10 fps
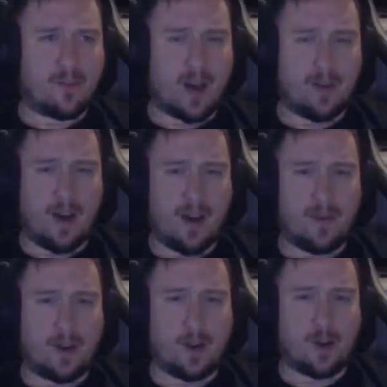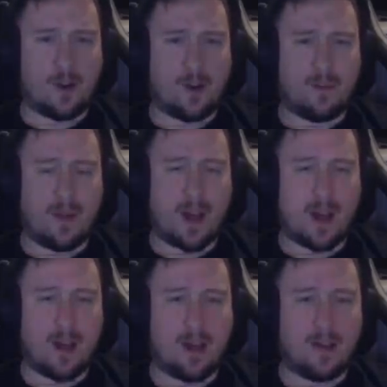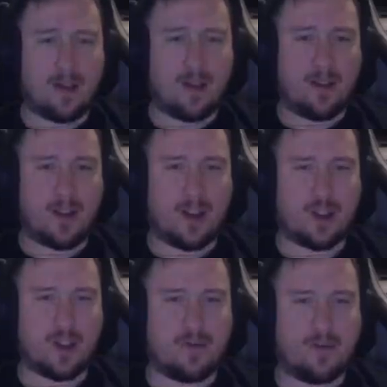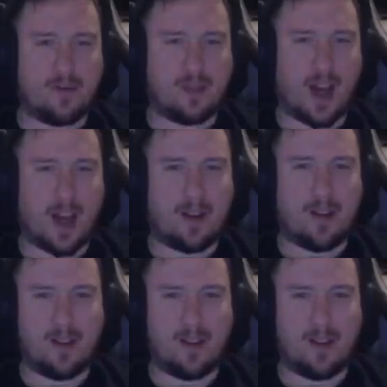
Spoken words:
I fat finger my dungeon guide.